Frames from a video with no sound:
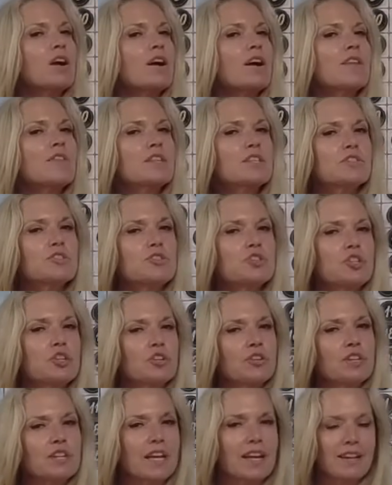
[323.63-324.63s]
on this
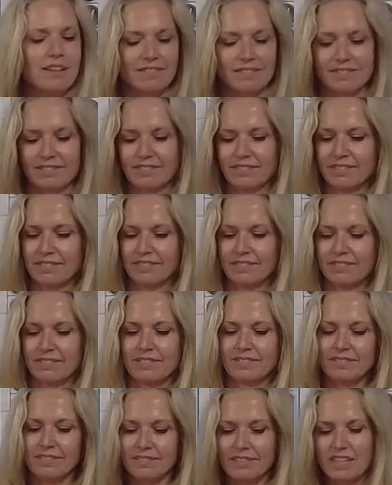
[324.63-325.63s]
journey.
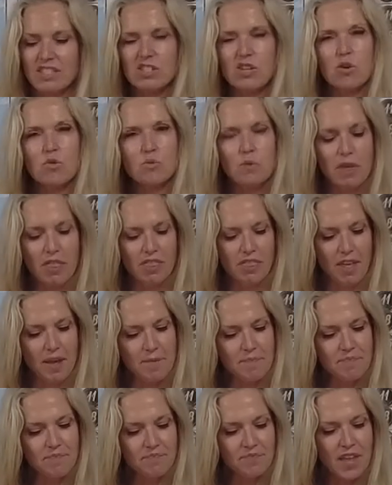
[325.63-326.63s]
Let's go with
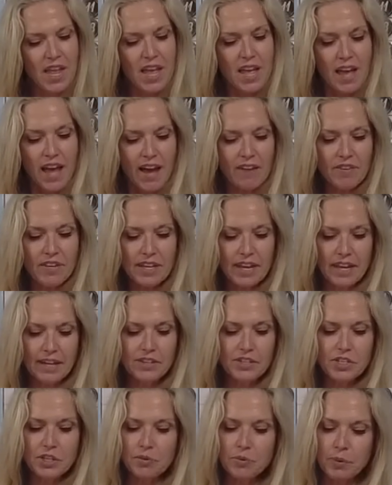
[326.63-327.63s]
them. Having
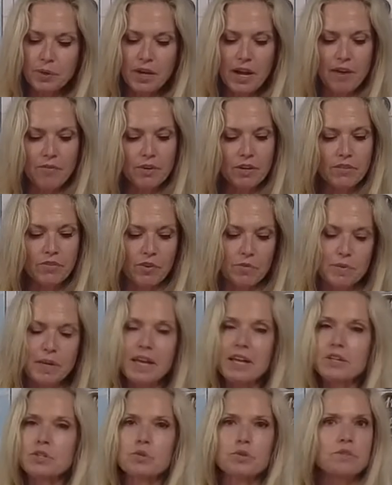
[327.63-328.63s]
cancer and recovering from
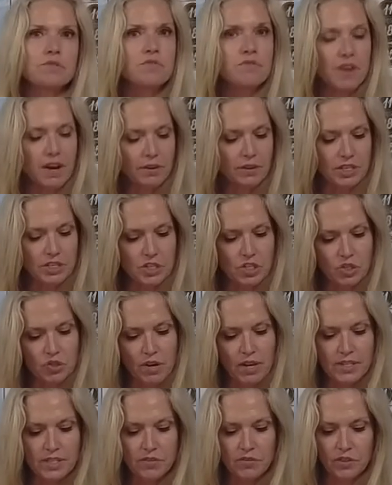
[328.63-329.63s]
cancer is very
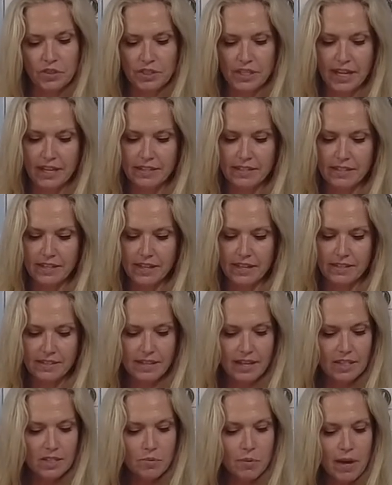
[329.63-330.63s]
stressful, Dad says.
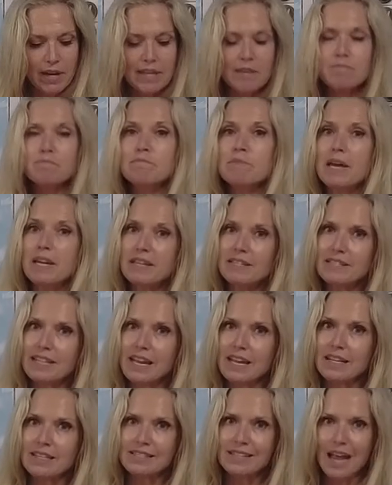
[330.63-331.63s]
That's why he
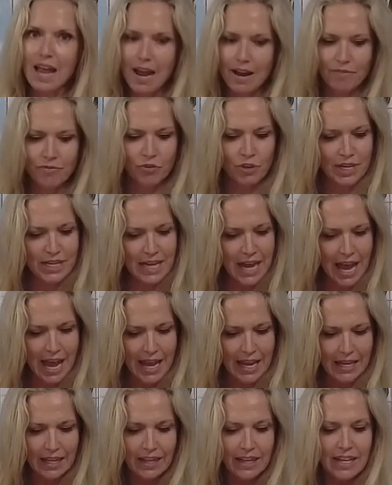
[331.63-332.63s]
meditates every
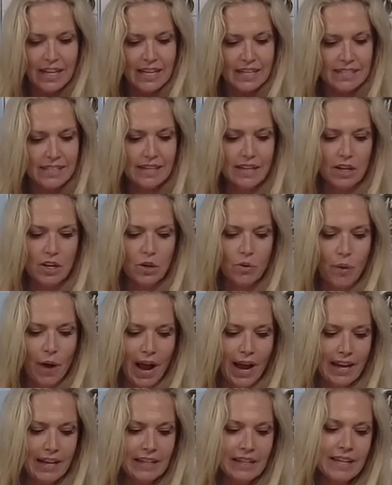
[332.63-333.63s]
day. Sitting
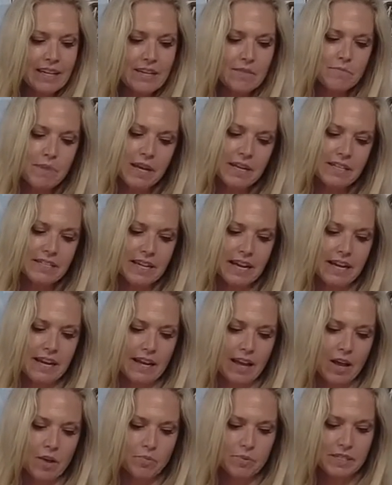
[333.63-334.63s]
quietly and meditating
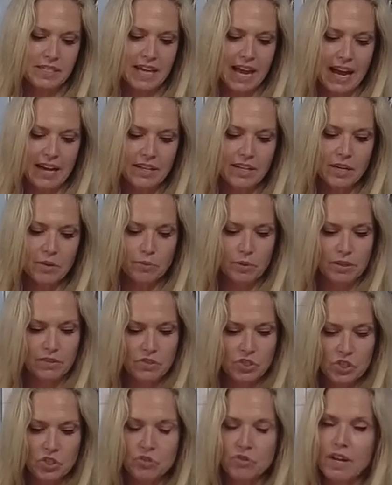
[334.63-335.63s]
helps Dad get rid of
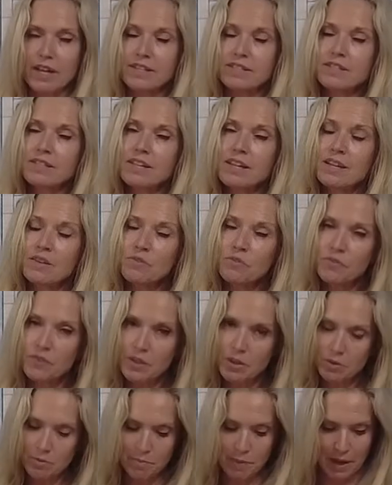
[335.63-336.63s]
stress and
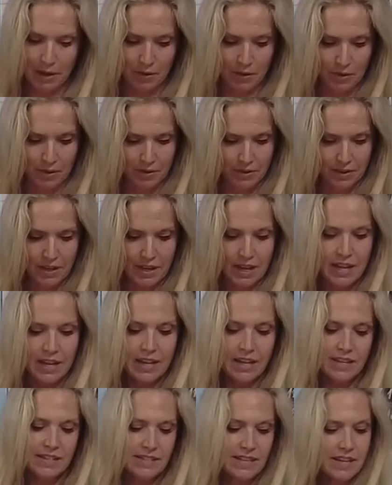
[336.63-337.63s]
feel better.
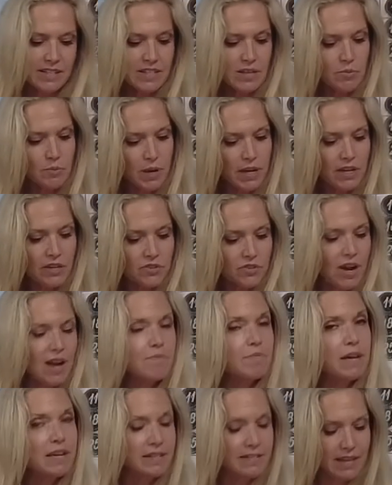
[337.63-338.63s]
He says that we can try
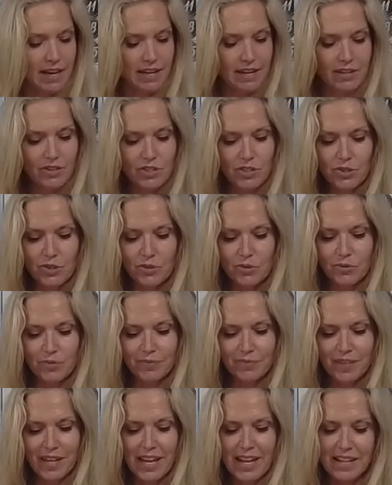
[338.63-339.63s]
meditating too.
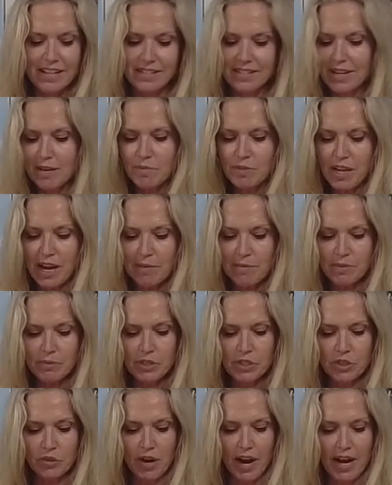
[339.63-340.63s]
Sometimes we
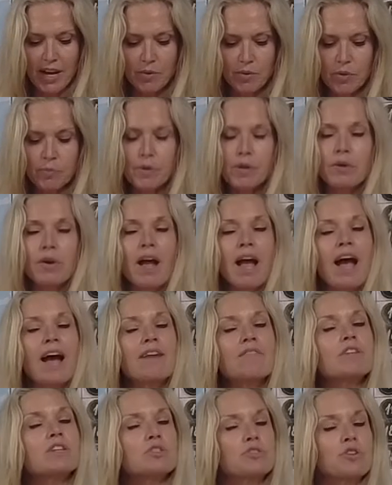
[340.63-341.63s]
try it when we are
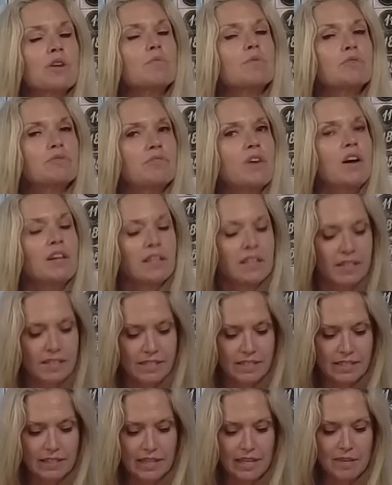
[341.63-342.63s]
having trouble falling
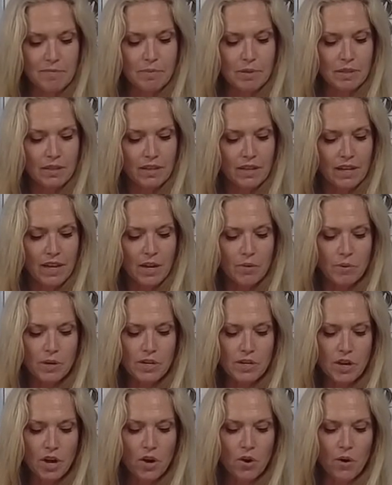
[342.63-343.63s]
asleep. We
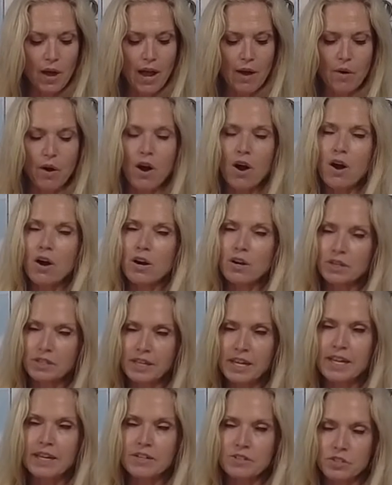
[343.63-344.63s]
know how hard
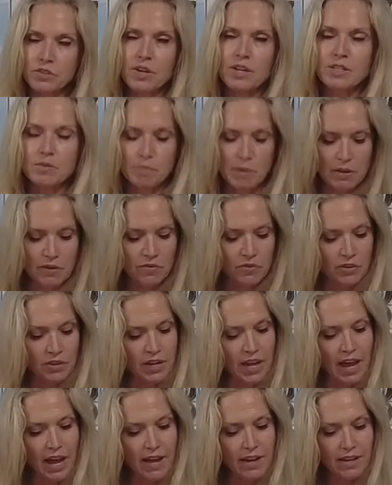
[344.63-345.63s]
cancer has been for
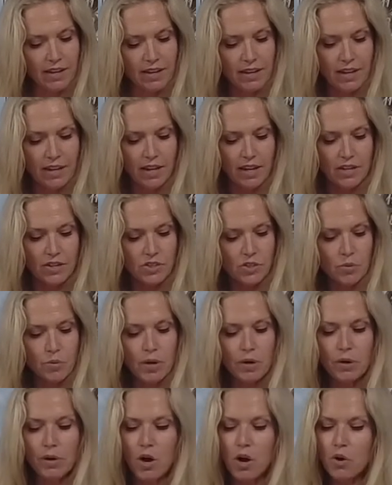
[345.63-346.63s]
Dad, so we
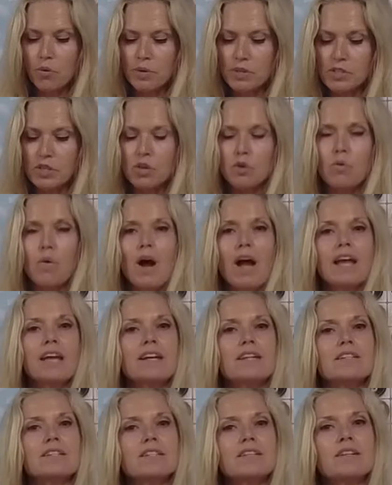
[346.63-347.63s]
are always
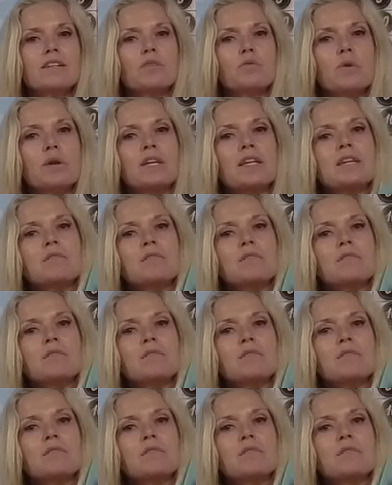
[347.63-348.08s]
quiet when he